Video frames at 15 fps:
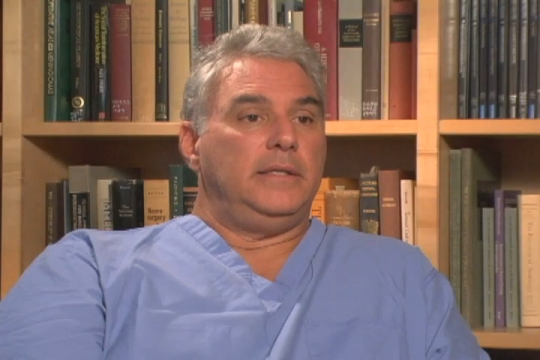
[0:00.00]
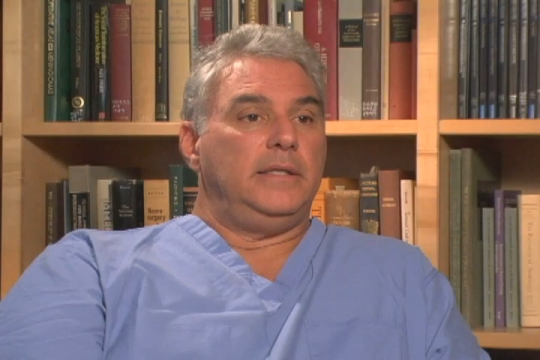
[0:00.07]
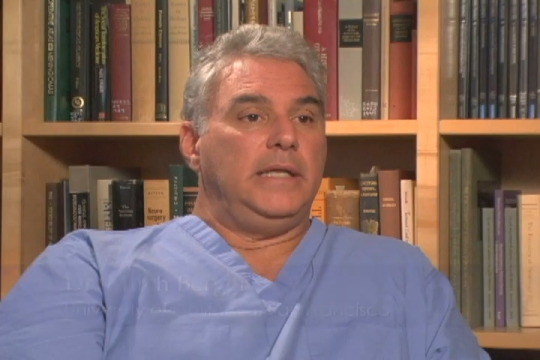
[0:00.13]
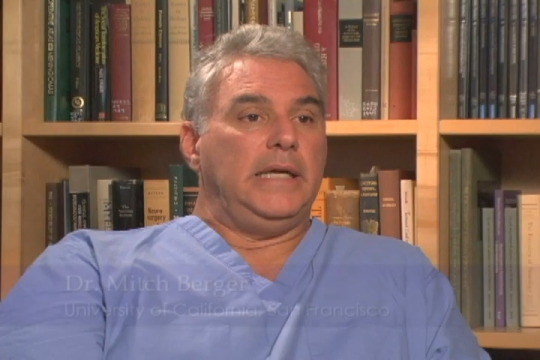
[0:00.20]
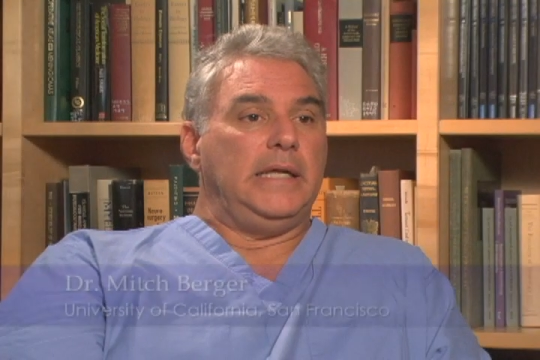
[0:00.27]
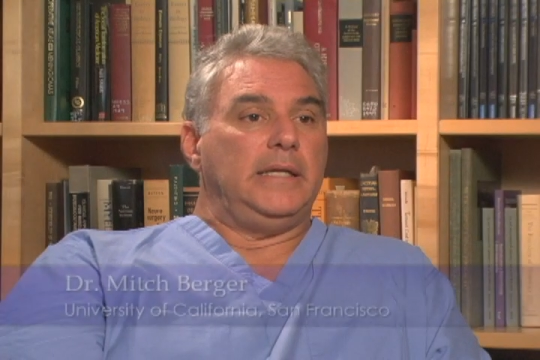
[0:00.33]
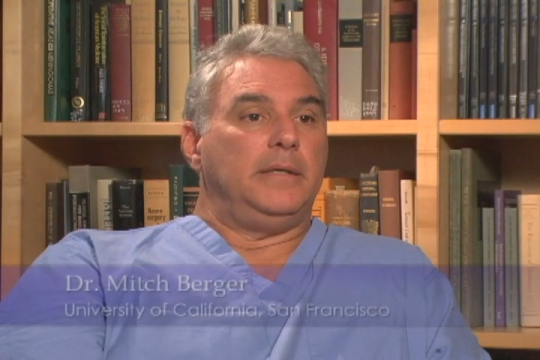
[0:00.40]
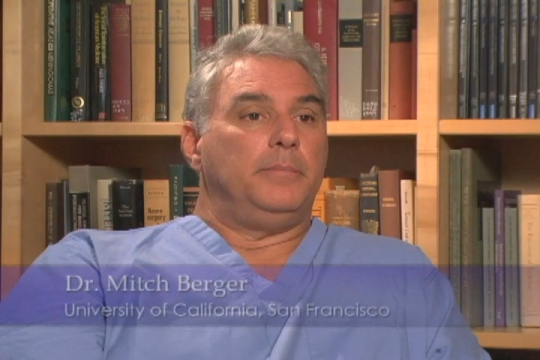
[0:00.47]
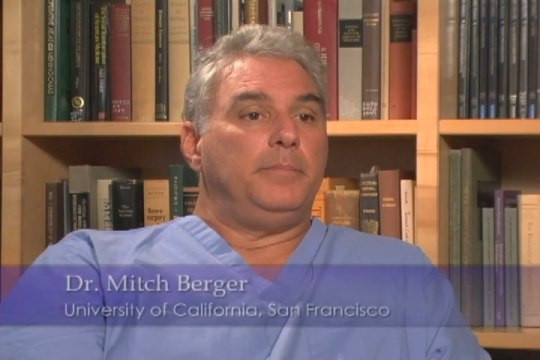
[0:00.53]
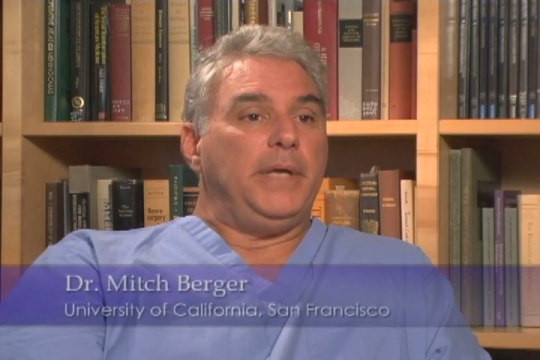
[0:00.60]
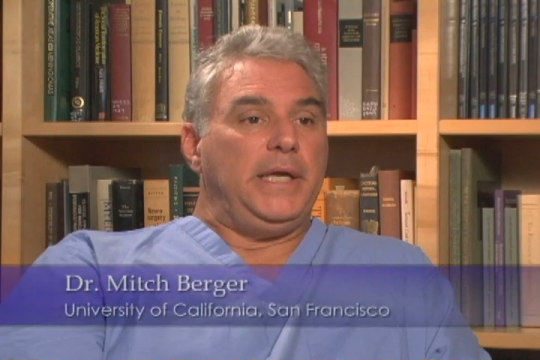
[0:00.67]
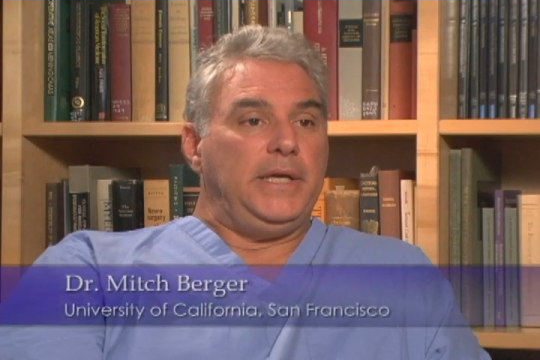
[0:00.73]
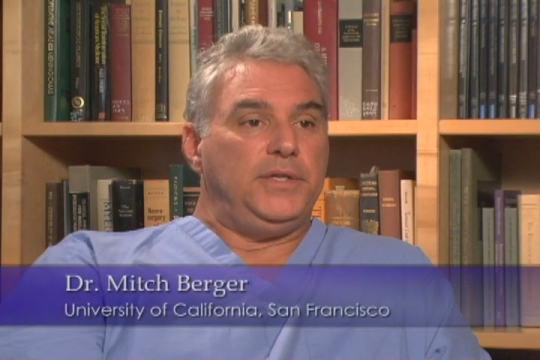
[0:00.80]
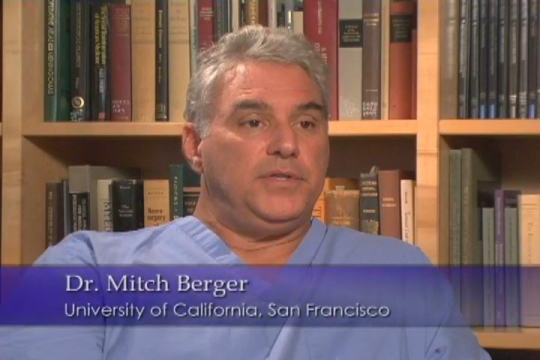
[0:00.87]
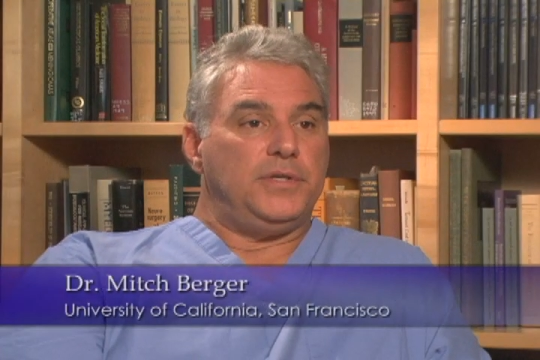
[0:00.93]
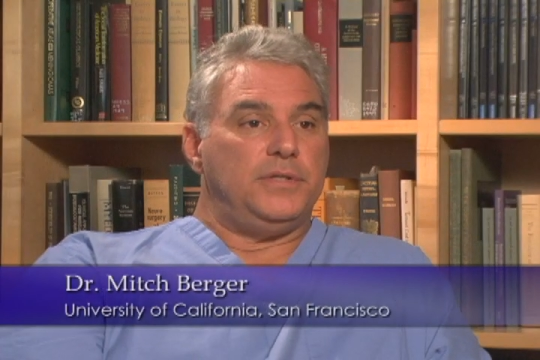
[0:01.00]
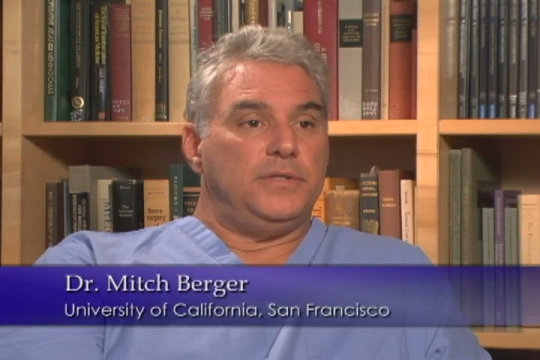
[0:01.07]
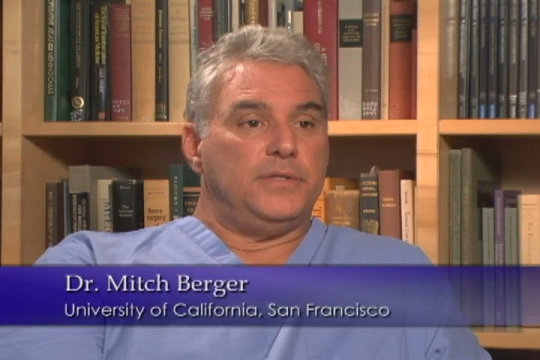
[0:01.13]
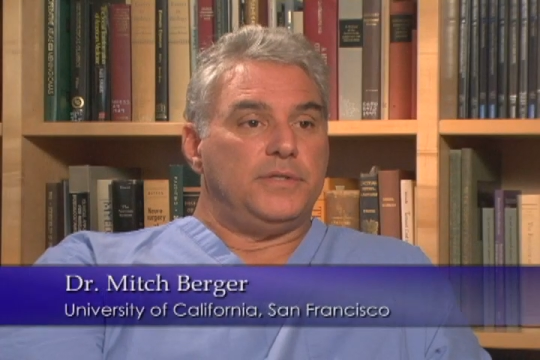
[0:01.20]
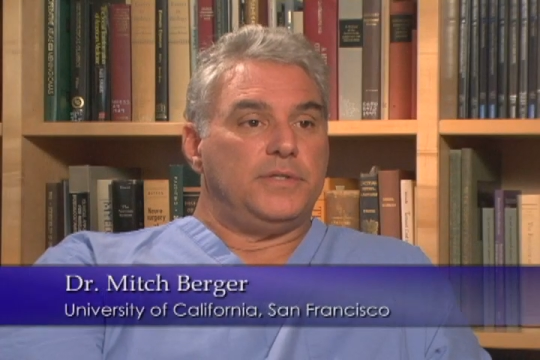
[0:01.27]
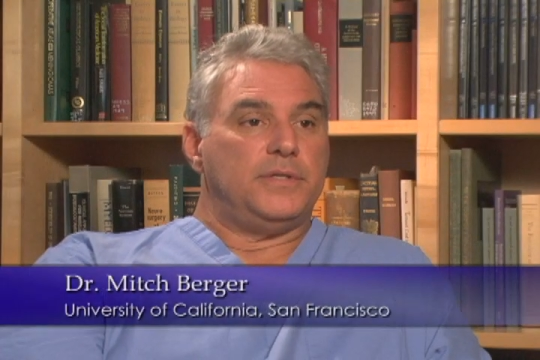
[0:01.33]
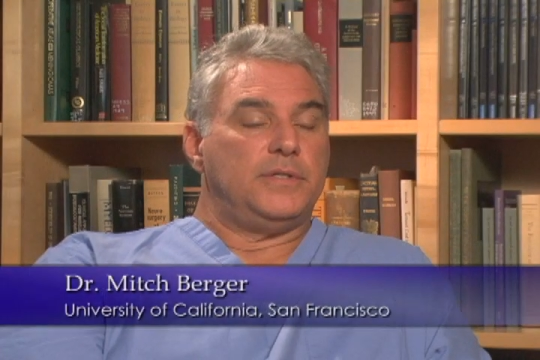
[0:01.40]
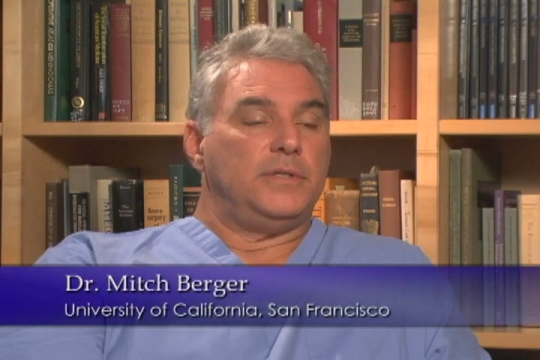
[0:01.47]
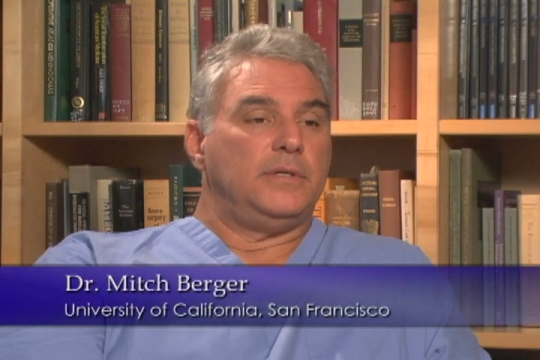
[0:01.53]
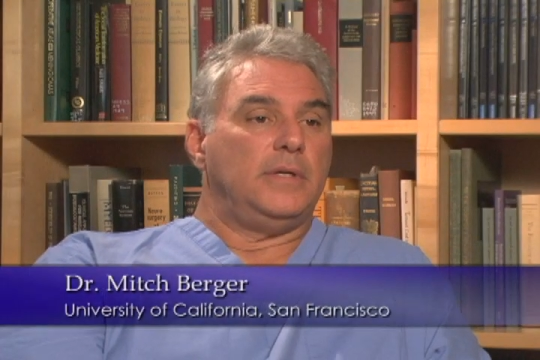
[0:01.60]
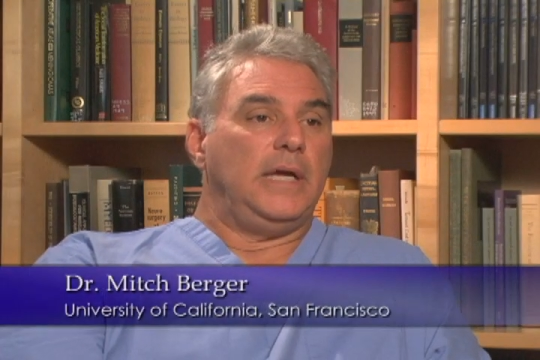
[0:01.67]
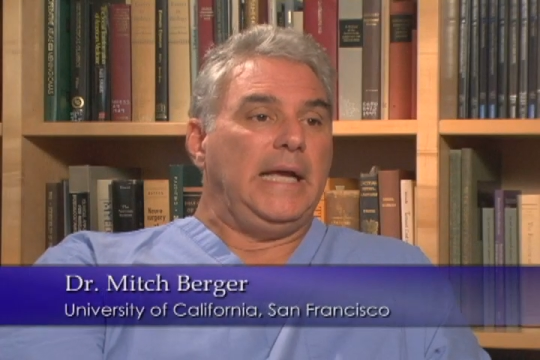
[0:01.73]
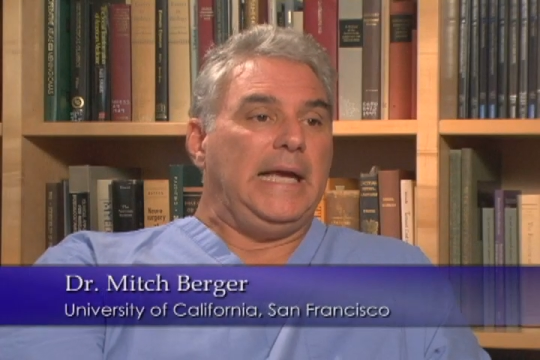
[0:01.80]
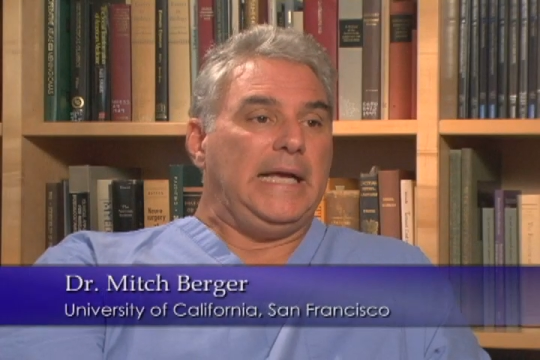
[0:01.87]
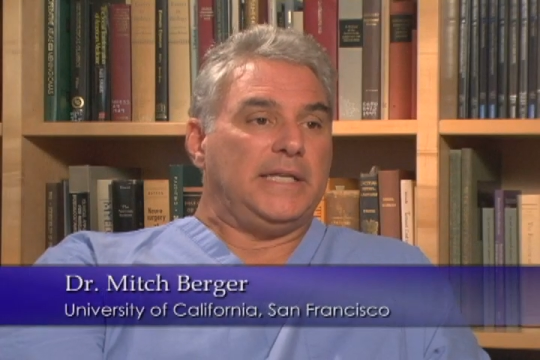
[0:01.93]
that patients
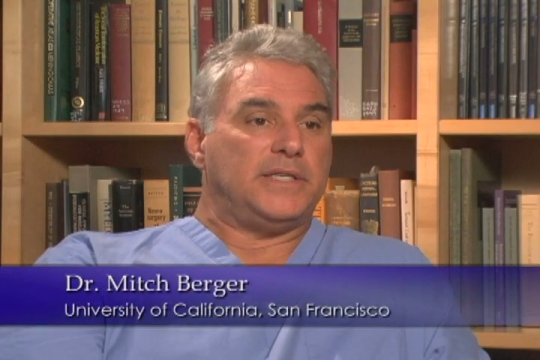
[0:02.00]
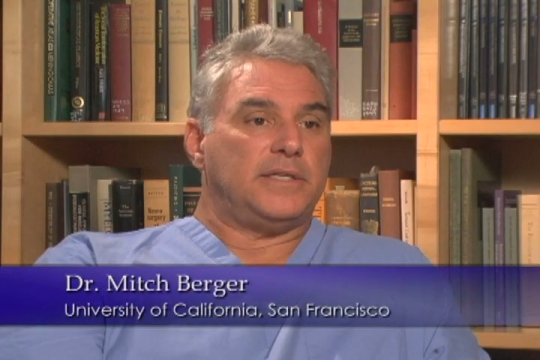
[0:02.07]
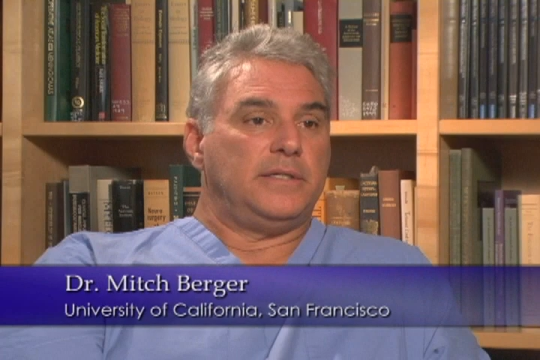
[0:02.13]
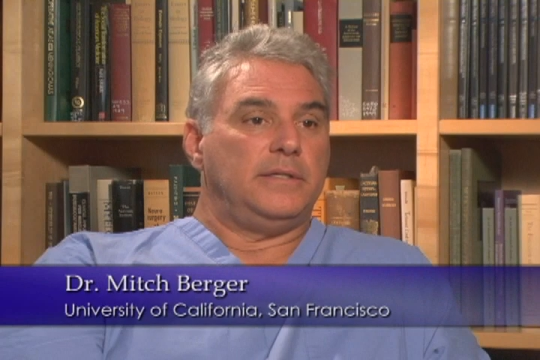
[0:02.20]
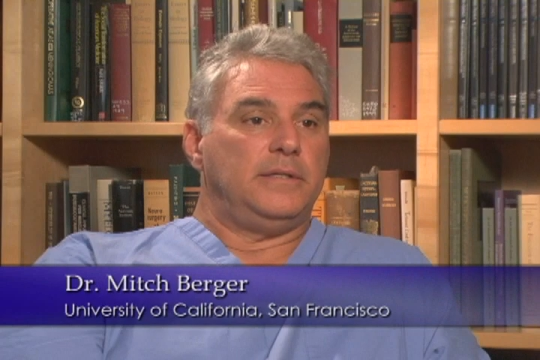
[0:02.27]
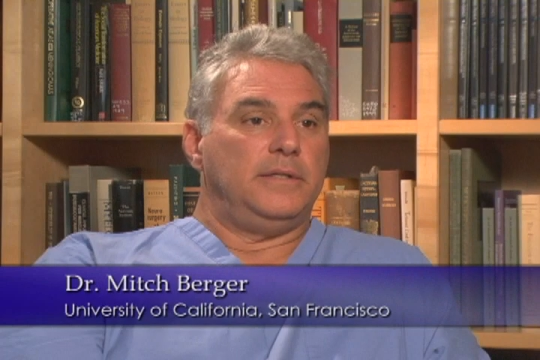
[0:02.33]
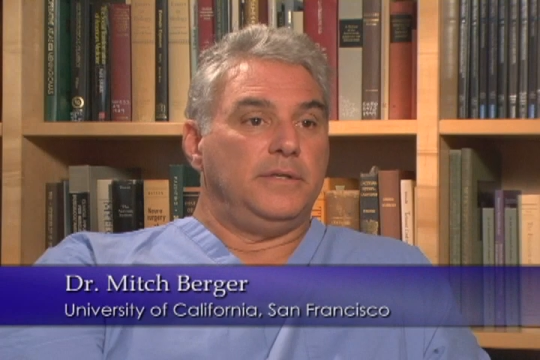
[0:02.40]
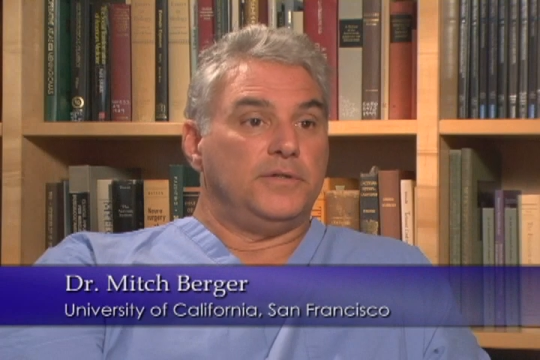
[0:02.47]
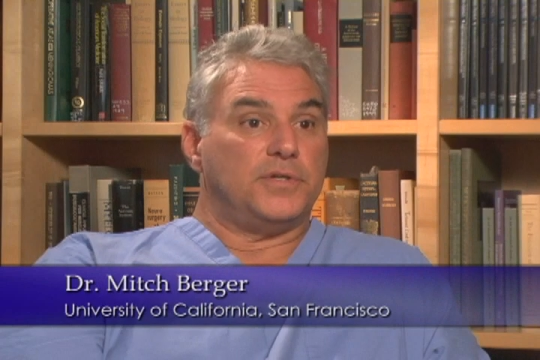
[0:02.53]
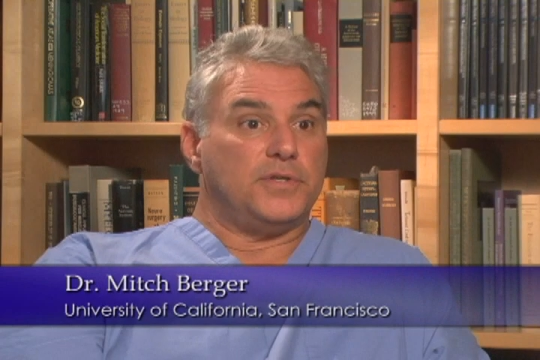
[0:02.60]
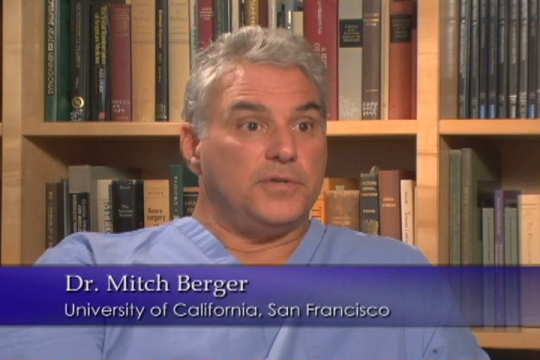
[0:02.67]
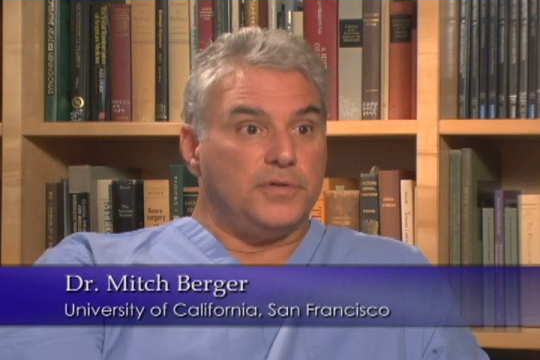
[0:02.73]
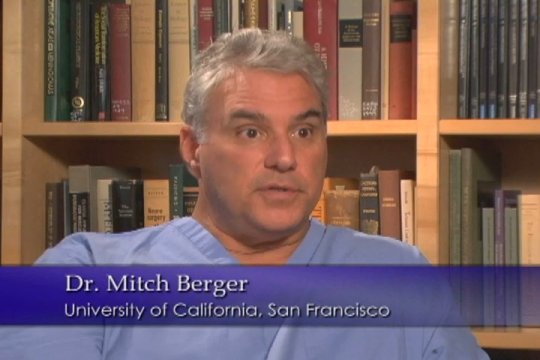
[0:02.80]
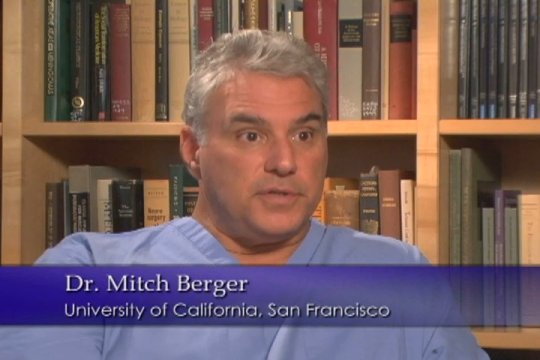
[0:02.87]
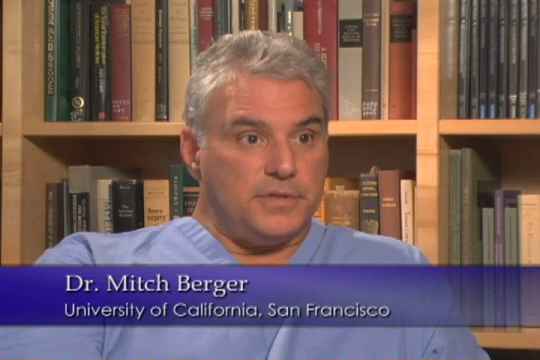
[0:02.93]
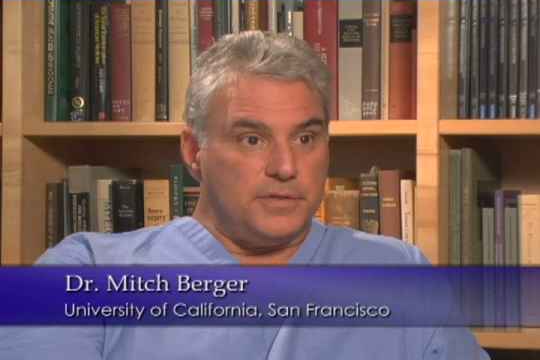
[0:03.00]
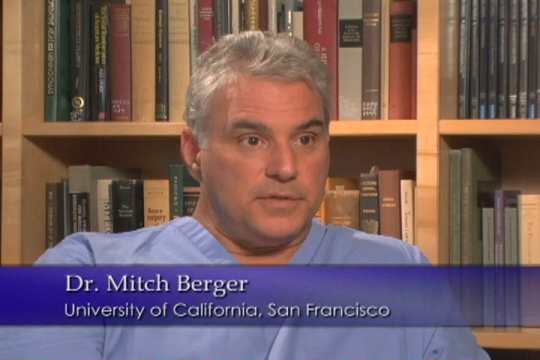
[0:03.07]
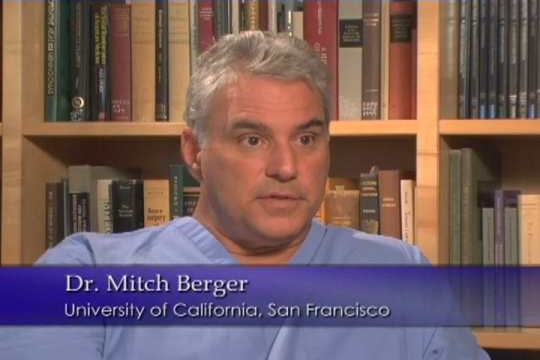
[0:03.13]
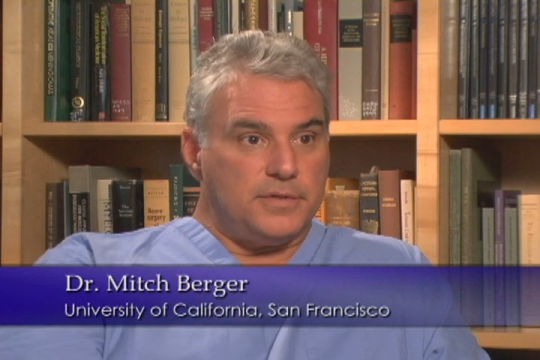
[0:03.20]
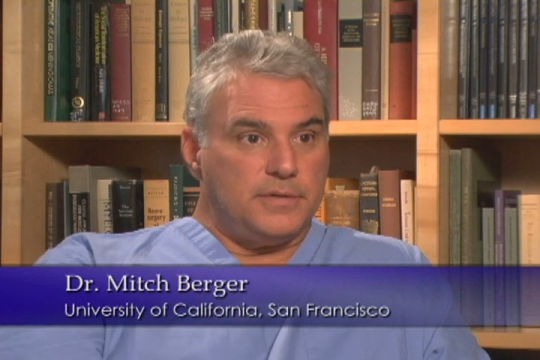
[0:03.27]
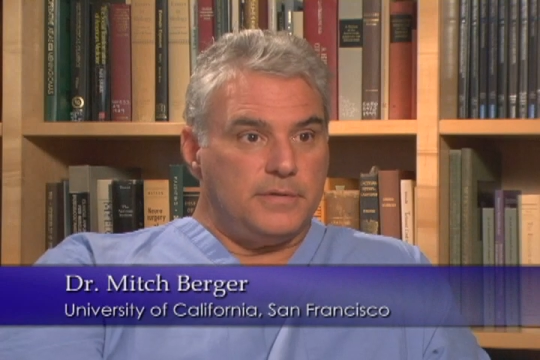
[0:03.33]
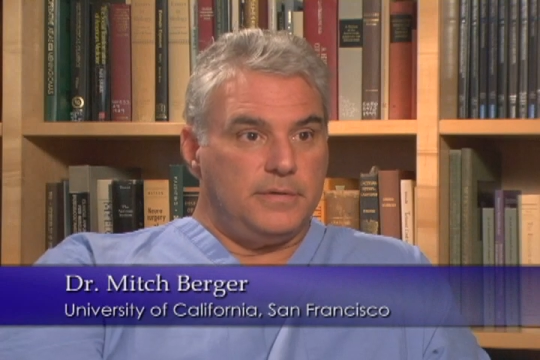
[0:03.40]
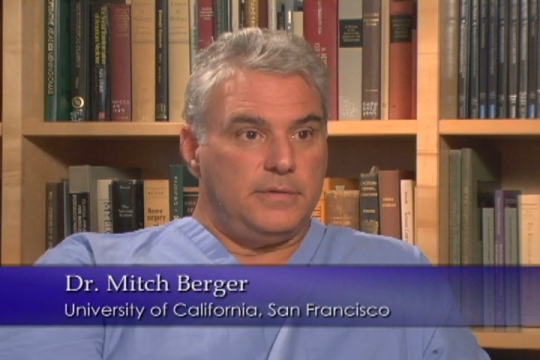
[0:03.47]
ask their surgeons